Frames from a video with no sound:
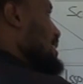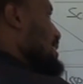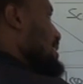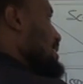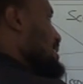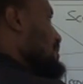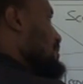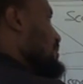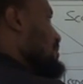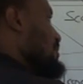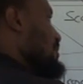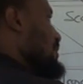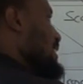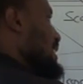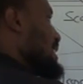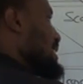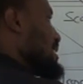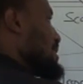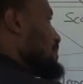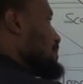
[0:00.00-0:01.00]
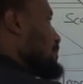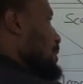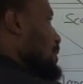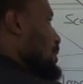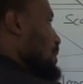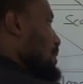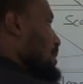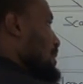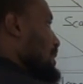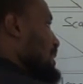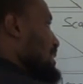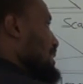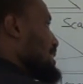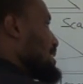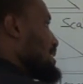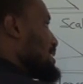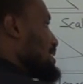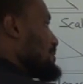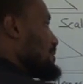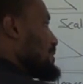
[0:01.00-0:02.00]
very small. It is
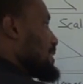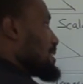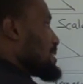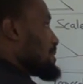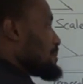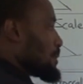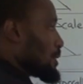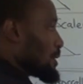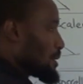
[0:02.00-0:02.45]
very small.